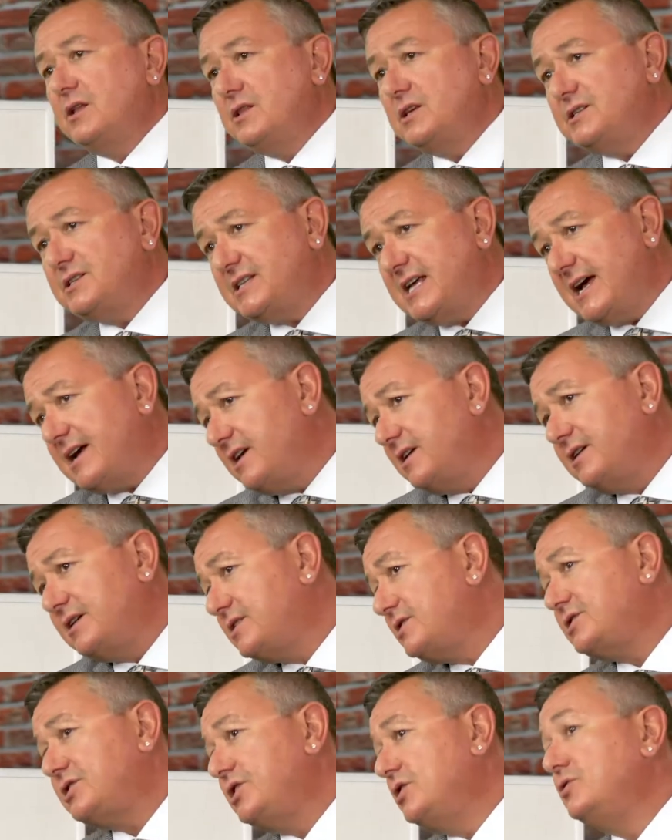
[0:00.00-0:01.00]
The second
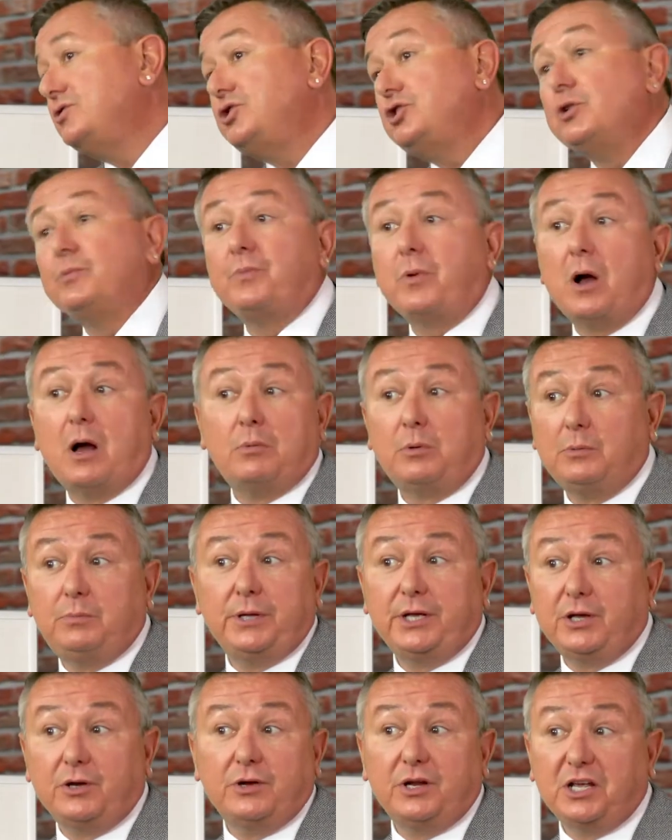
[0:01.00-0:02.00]
excuse you're
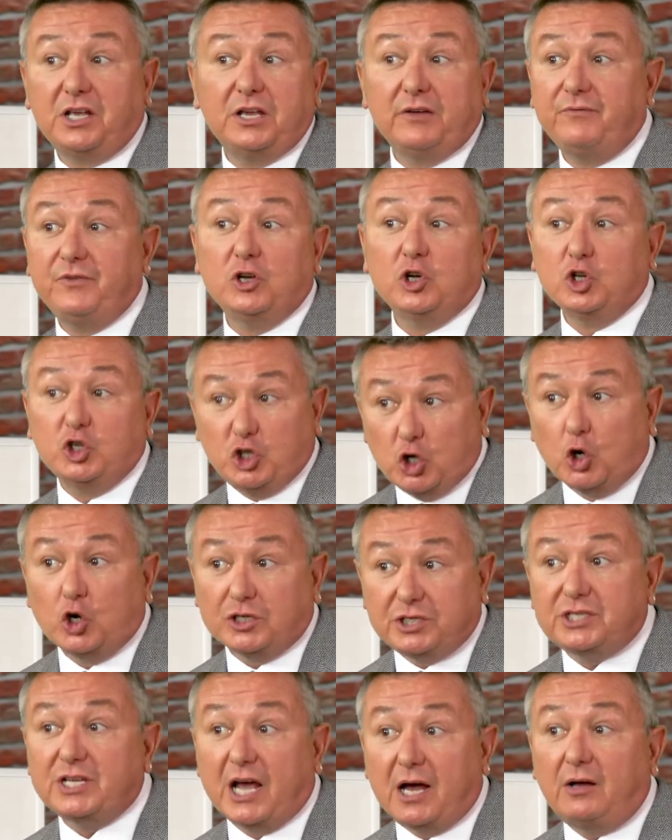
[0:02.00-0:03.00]
probably going to give
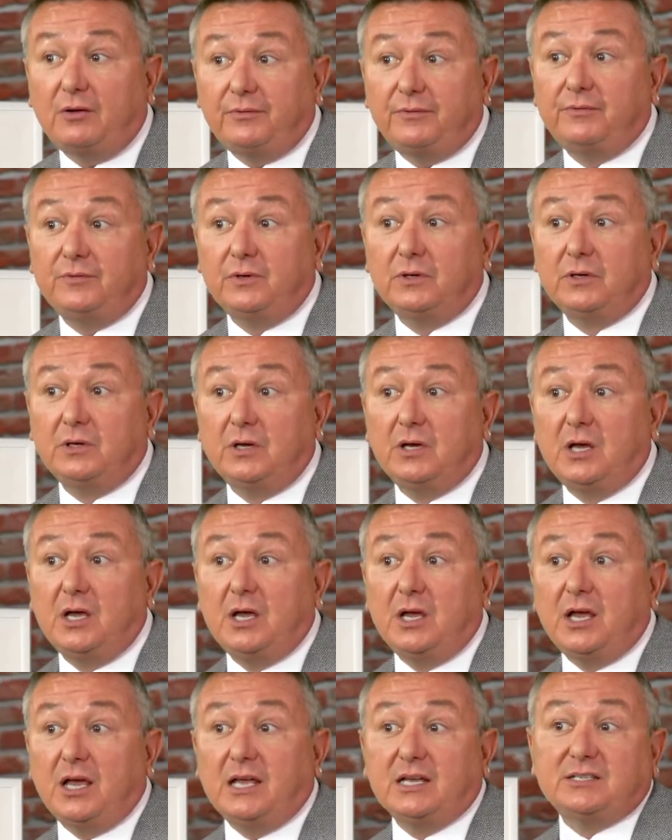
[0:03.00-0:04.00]
yourself
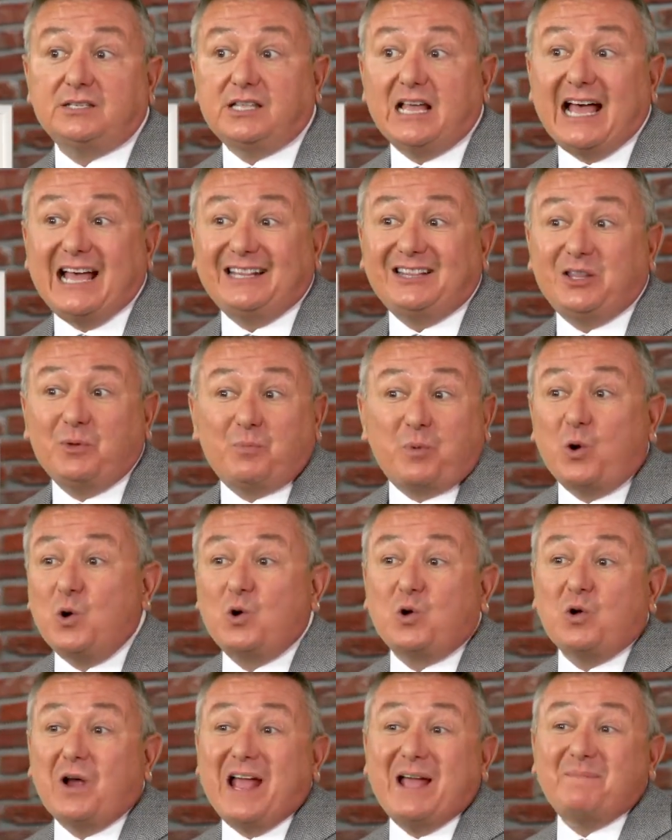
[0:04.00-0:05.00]
is that the
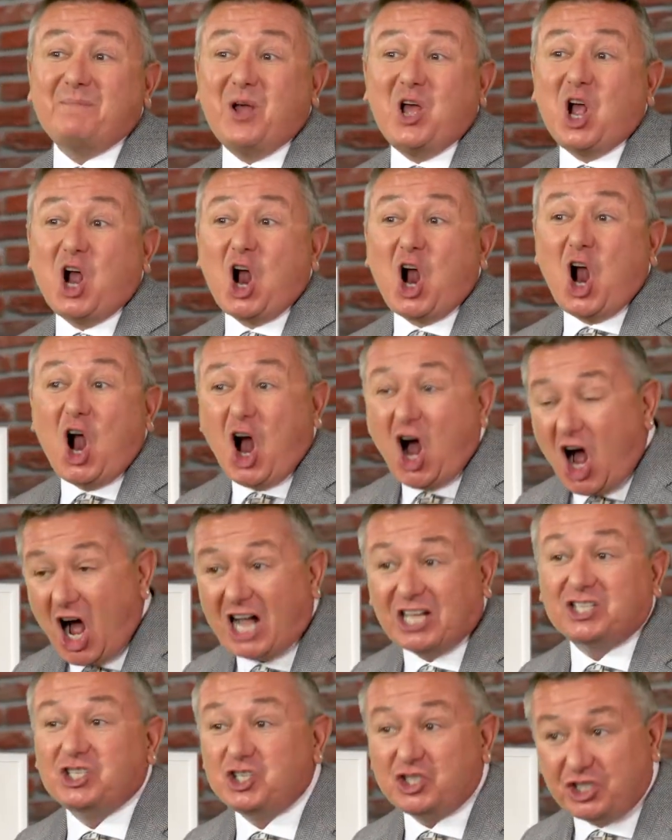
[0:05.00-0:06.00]
program
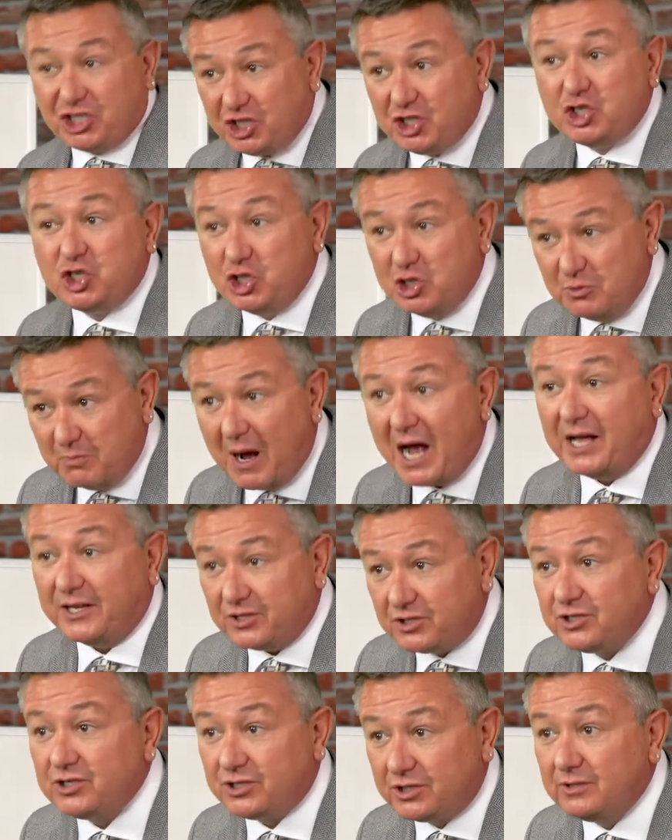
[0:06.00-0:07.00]
cost too
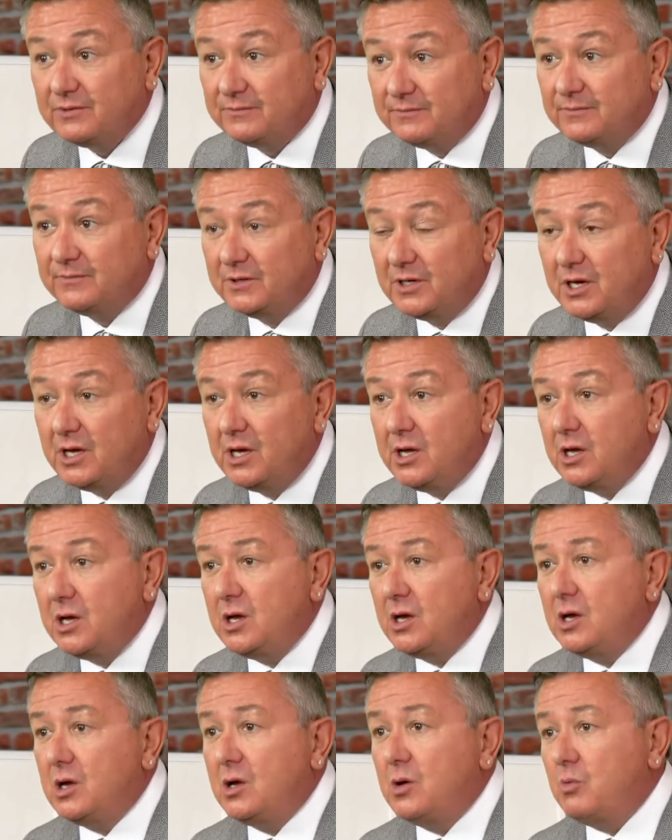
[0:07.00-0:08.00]
much.
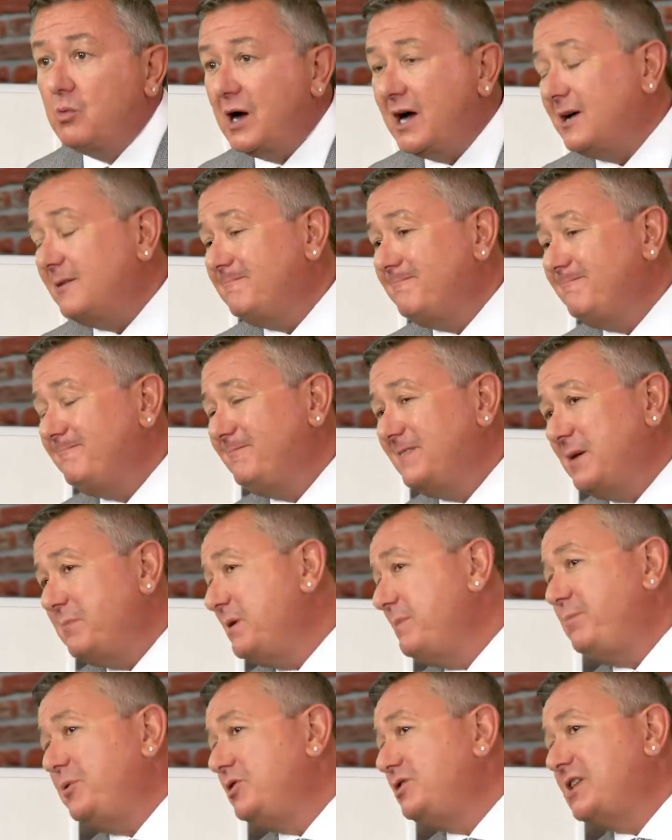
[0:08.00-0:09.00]
Well, let
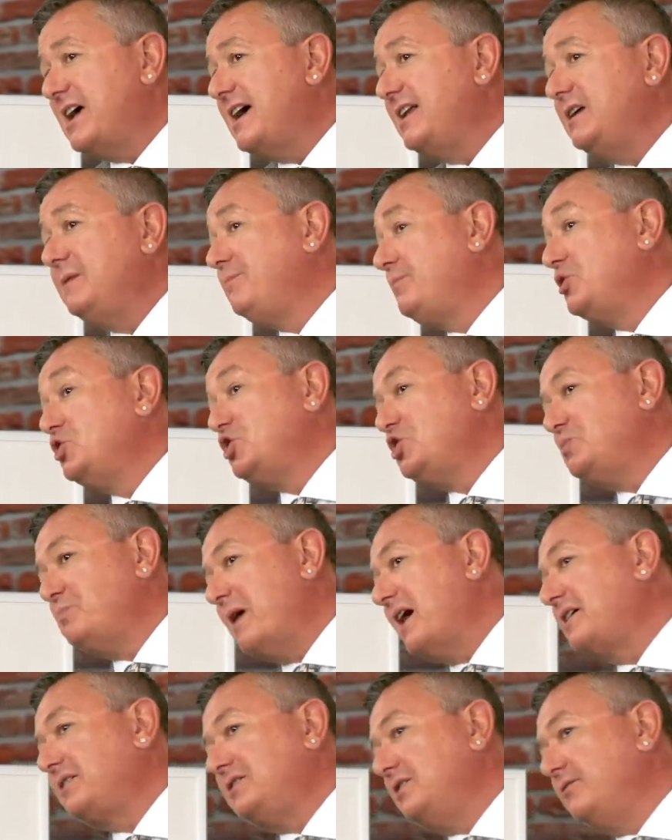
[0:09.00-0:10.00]
me put that in
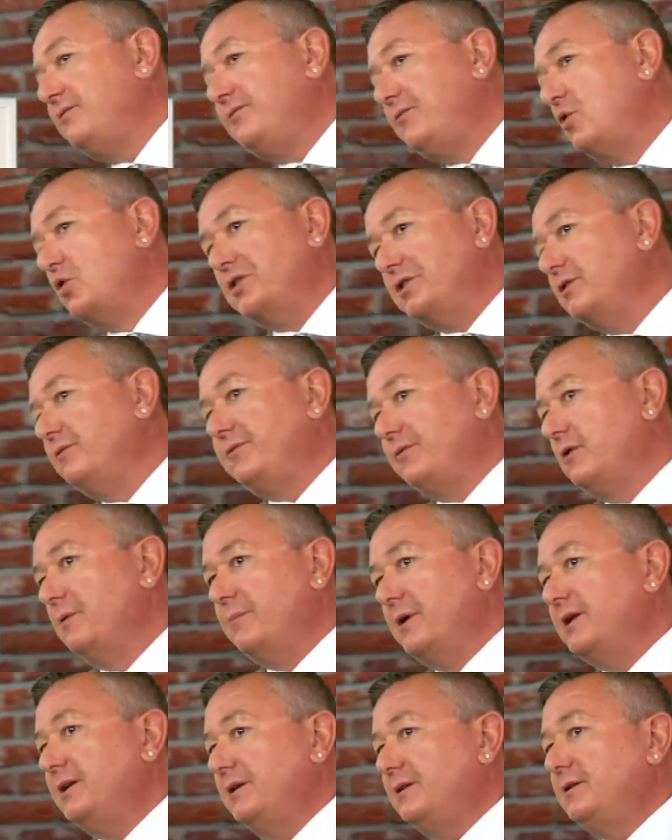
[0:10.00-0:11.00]
perspective for you for a
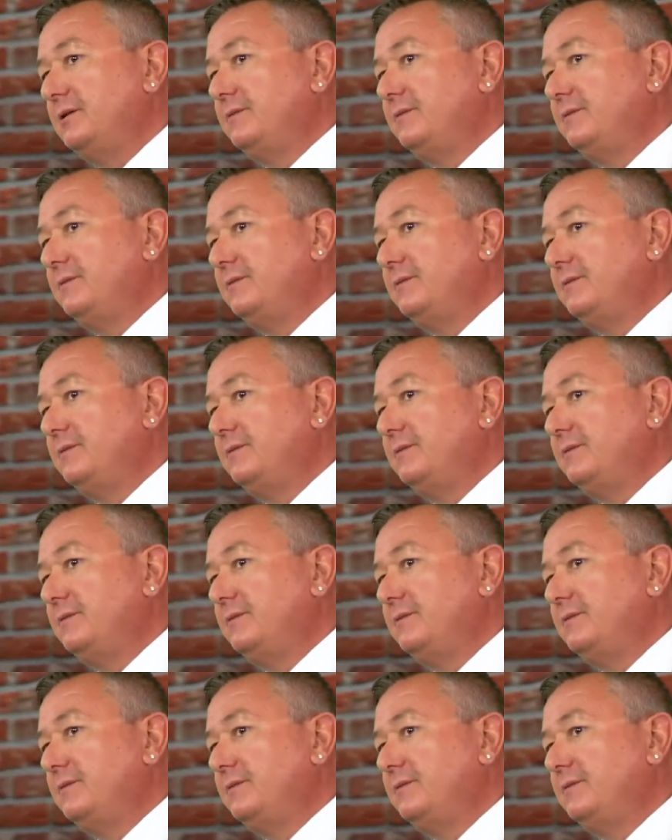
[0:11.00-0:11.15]
minute.